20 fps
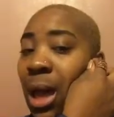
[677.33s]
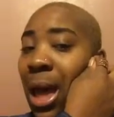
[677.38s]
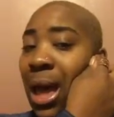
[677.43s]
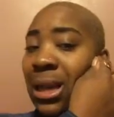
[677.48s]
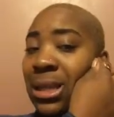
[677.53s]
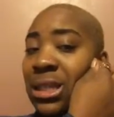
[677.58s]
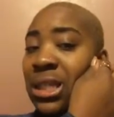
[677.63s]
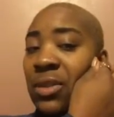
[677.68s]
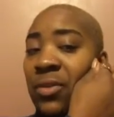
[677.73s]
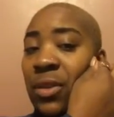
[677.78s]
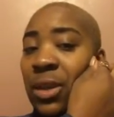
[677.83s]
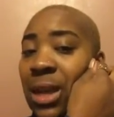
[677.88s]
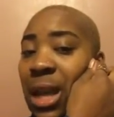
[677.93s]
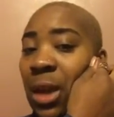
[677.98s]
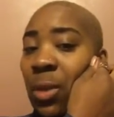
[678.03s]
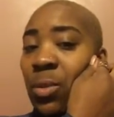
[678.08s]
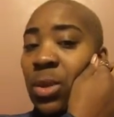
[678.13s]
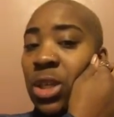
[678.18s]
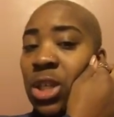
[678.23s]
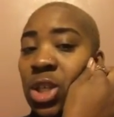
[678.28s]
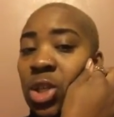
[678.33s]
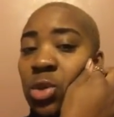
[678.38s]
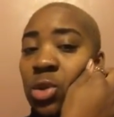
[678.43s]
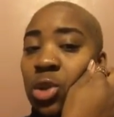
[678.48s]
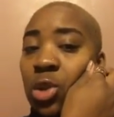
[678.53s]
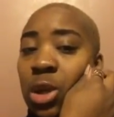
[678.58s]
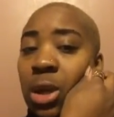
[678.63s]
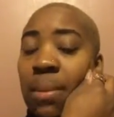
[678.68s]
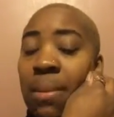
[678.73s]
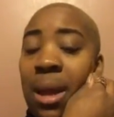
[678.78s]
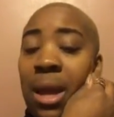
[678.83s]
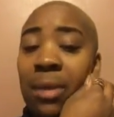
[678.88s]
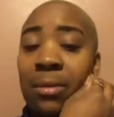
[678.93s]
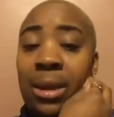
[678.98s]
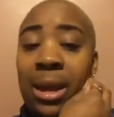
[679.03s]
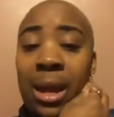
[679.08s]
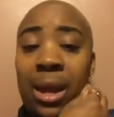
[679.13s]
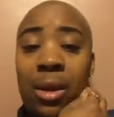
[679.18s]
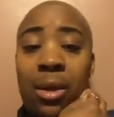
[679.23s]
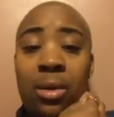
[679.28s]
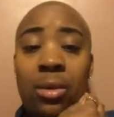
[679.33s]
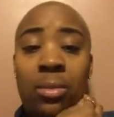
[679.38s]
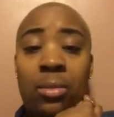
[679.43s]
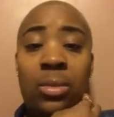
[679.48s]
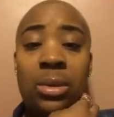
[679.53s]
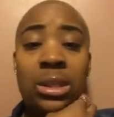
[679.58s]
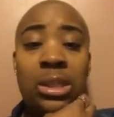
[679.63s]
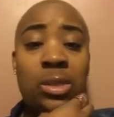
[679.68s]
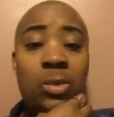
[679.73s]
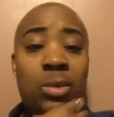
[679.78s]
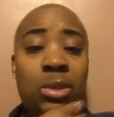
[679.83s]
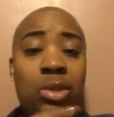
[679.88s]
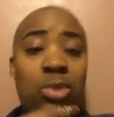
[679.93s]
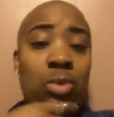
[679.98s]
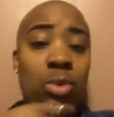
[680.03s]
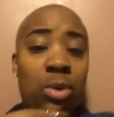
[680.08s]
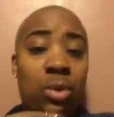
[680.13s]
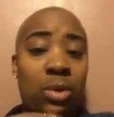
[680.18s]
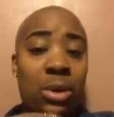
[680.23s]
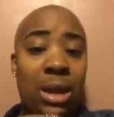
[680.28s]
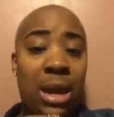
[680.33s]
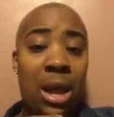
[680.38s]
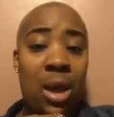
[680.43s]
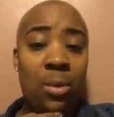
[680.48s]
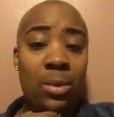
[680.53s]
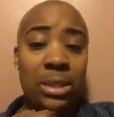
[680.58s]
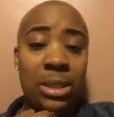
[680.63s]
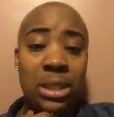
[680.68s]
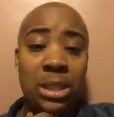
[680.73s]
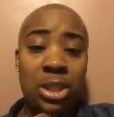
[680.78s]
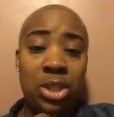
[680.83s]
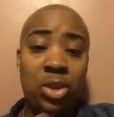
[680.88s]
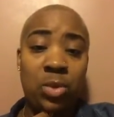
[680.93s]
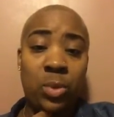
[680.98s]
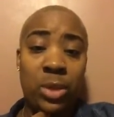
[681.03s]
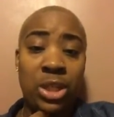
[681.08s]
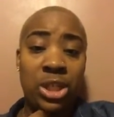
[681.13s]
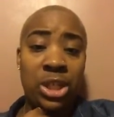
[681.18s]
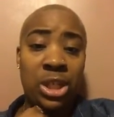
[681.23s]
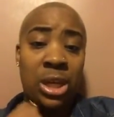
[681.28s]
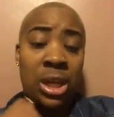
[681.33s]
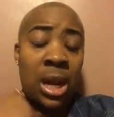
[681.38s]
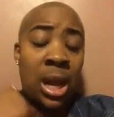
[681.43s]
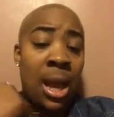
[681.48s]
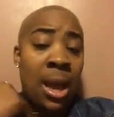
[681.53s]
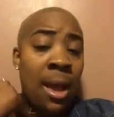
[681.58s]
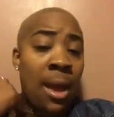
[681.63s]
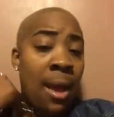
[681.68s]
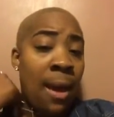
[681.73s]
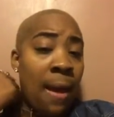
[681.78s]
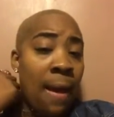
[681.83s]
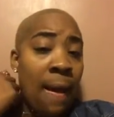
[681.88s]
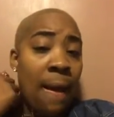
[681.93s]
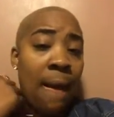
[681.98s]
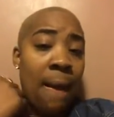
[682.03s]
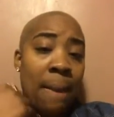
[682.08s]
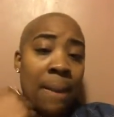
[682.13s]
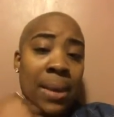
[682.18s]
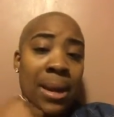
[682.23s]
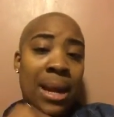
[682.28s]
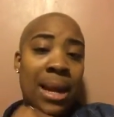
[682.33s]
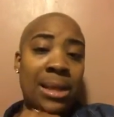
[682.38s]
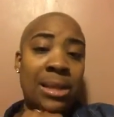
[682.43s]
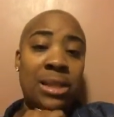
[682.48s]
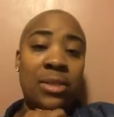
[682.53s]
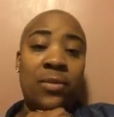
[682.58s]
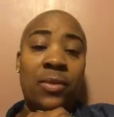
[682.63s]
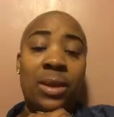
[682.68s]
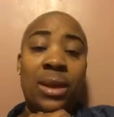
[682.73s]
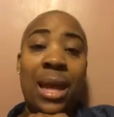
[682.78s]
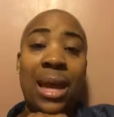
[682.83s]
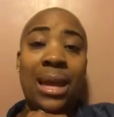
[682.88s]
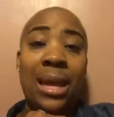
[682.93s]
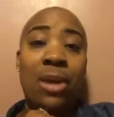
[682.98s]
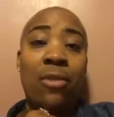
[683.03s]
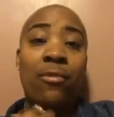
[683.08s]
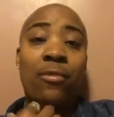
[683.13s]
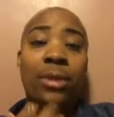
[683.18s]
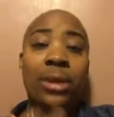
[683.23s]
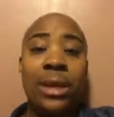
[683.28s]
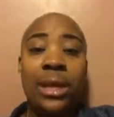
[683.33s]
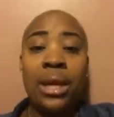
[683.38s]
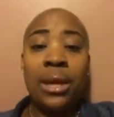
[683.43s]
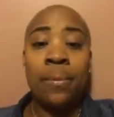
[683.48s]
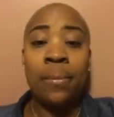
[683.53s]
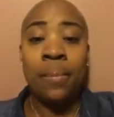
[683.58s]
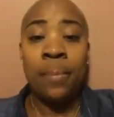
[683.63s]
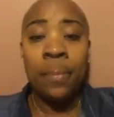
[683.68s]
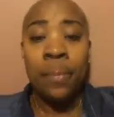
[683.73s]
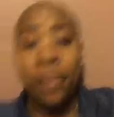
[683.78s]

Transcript: I just feel like we just gonna talk about now and what's what's going on now, what's the situation. Um, and I just feel like it really